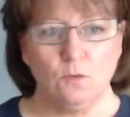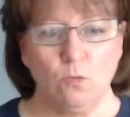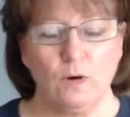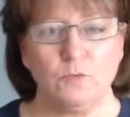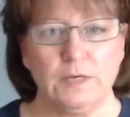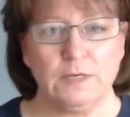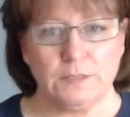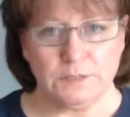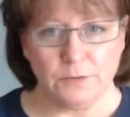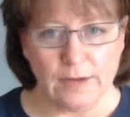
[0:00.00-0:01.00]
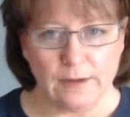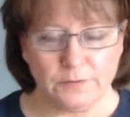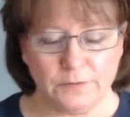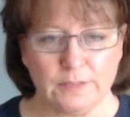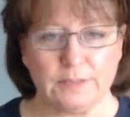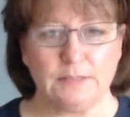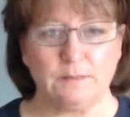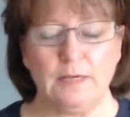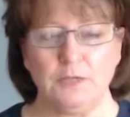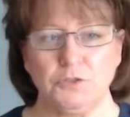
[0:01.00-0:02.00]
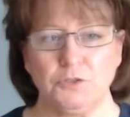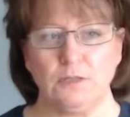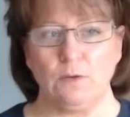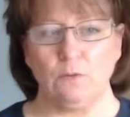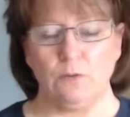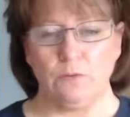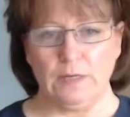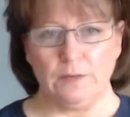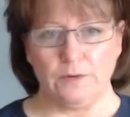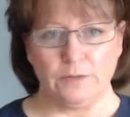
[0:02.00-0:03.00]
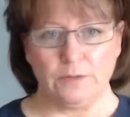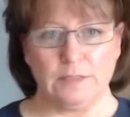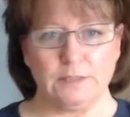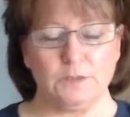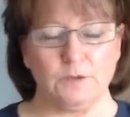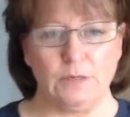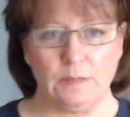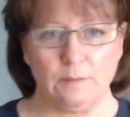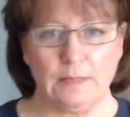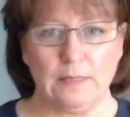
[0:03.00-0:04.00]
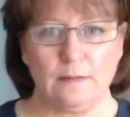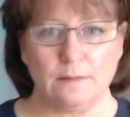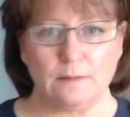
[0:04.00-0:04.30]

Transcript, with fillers: what are we going to do after this to make sure that what we learned is going to be